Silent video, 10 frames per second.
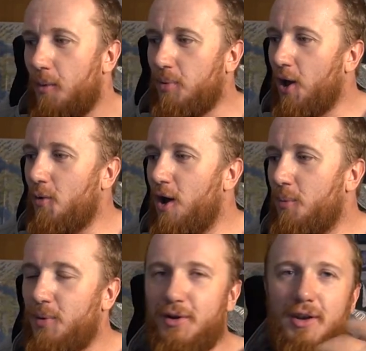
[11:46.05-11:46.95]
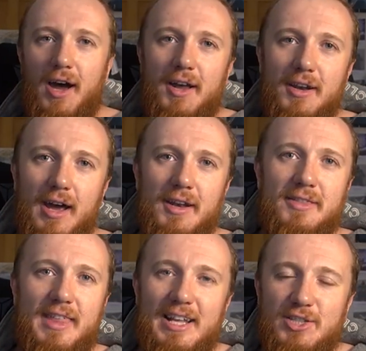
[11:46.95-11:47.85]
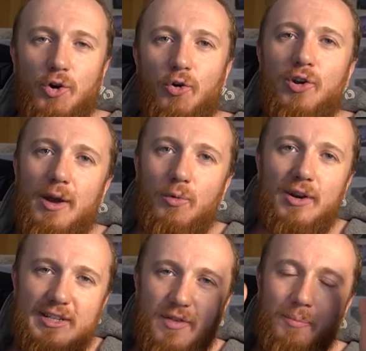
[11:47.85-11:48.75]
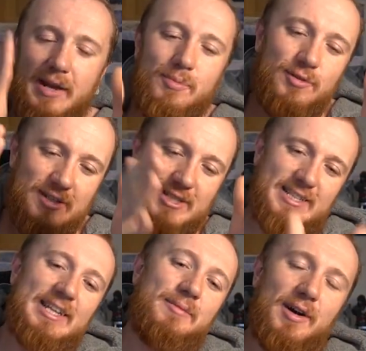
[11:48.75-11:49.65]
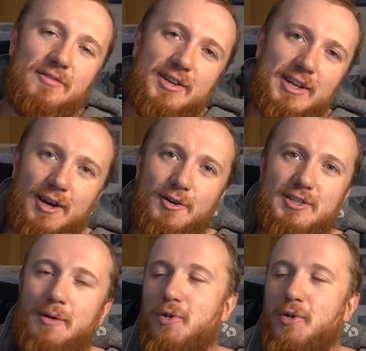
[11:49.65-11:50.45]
blow up and, and, and that's all I want is for people to see my videos.